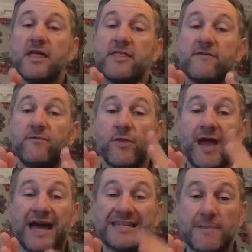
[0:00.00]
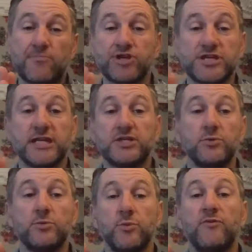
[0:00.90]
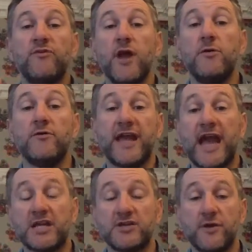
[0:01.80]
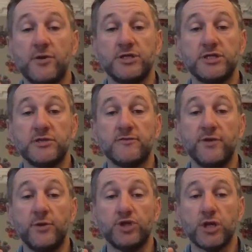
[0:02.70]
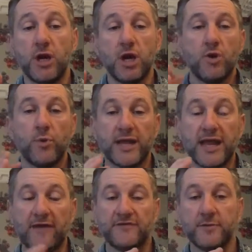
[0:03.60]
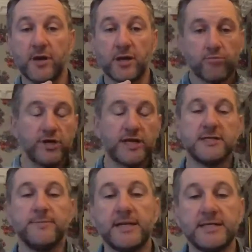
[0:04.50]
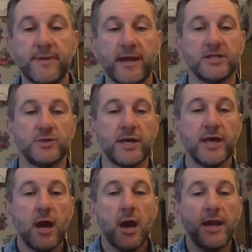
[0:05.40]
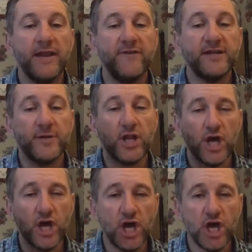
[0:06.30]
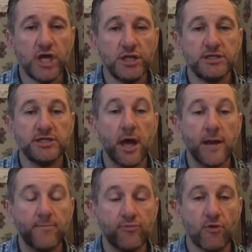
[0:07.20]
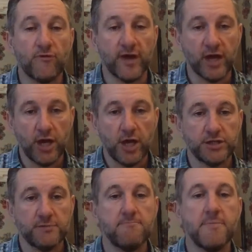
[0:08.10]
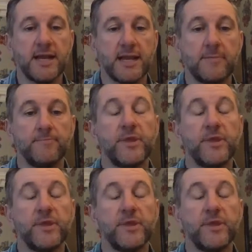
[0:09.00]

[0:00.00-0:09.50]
Therefore, that has a predictable flow of cash flows into the future. We can have some kind of predictability about it. So an investment earns a profit, earns money.